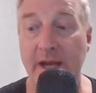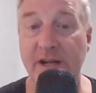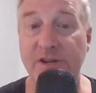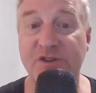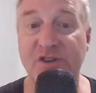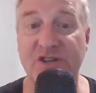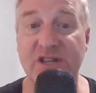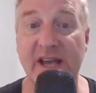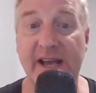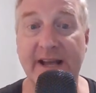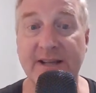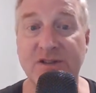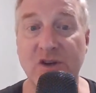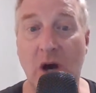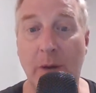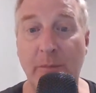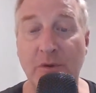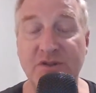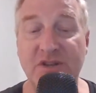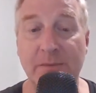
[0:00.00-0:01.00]
Just like it's
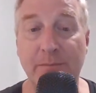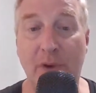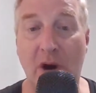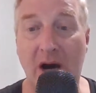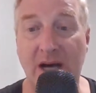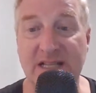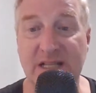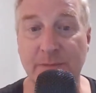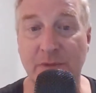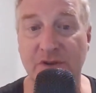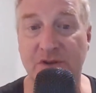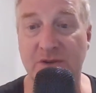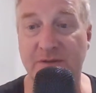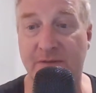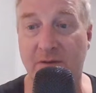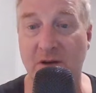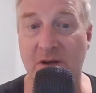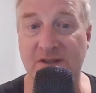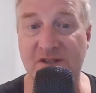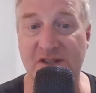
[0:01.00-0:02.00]
almost impossible to,
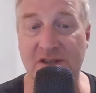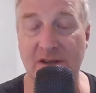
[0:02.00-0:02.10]
for